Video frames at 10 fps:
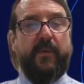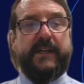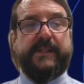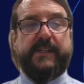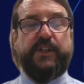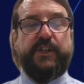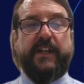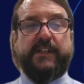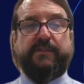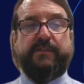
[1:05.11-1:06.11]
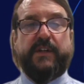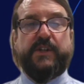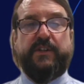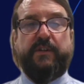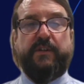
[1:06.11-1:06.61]
Why is this challenge
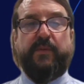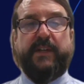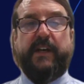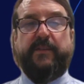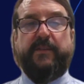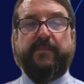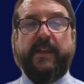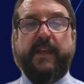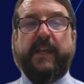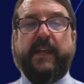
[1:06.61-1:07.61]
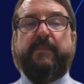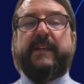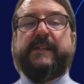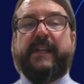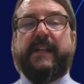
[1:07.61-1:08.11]
version 2.0?
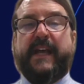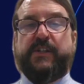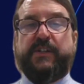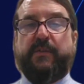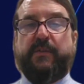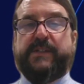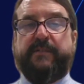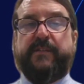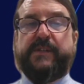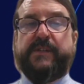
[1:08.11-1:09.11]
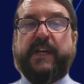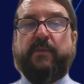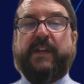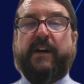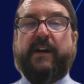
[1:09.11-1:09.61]
Because last year was the first time
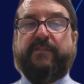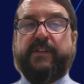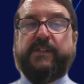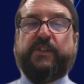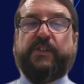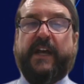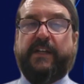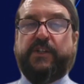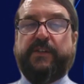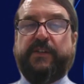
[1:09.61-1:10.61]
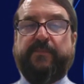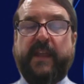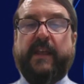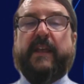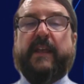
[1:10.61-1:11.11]
we offered this challenge.
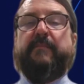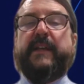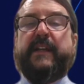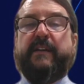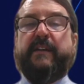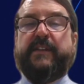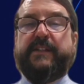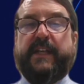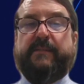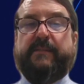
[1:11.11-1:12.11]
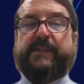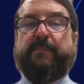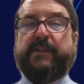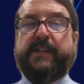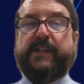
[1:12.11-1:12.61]
Many of the teams that
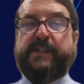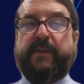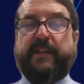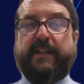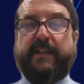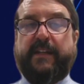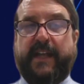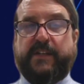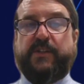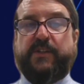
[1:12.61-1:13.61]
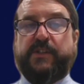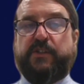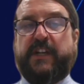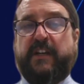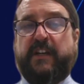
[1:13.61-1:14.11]
participated in last year's
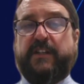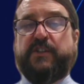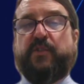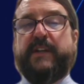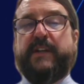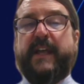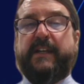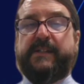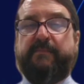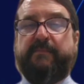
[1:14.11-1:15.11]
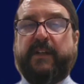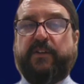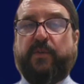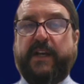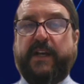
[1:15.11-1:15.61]
challenge created some
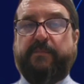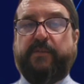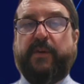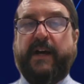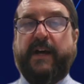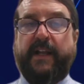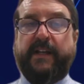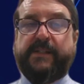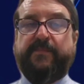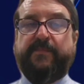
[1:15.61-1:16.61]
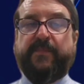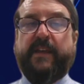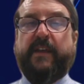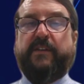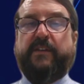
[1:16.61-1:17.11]
incredible products.
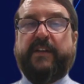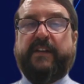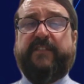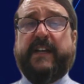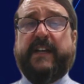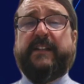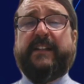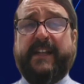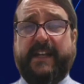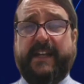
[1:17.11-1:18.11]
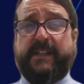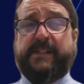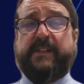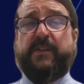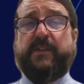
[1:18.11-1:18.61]
You can find
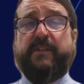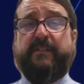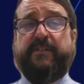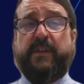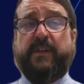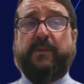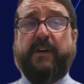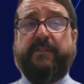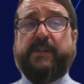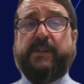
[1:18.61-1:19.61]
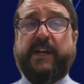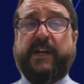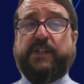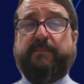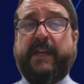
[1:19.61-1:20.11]
links to a few of those
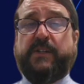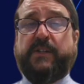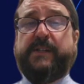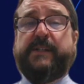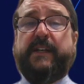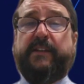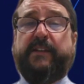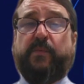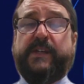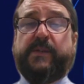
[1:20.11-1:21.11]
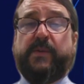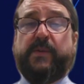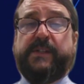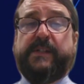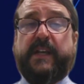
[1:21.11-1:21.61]
project pages in the
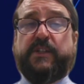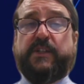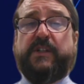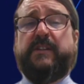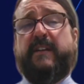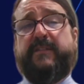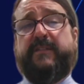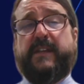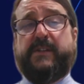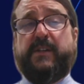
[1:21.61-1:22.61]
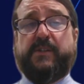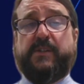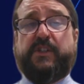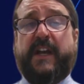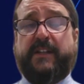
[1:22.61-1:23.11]
resources section of this
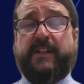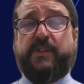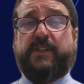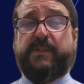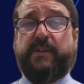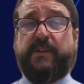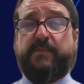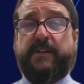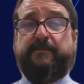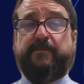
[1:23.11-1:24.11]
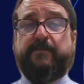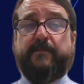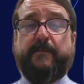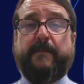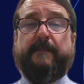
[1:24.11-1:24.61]
year's challenge description.
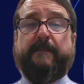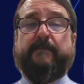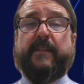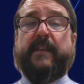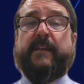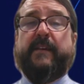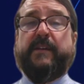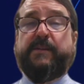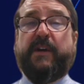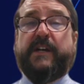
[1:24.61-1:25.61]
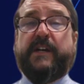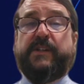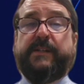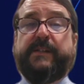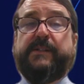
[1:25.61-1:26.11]
Those
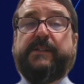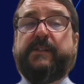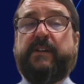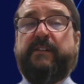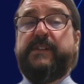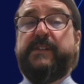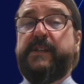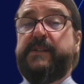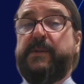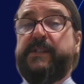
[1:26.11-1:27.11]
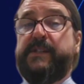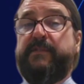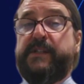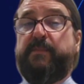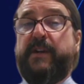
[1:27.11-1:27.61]
projects can serve as a source of
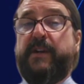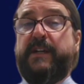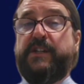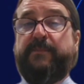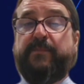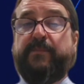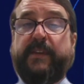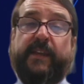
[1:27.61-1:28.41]
inspiration.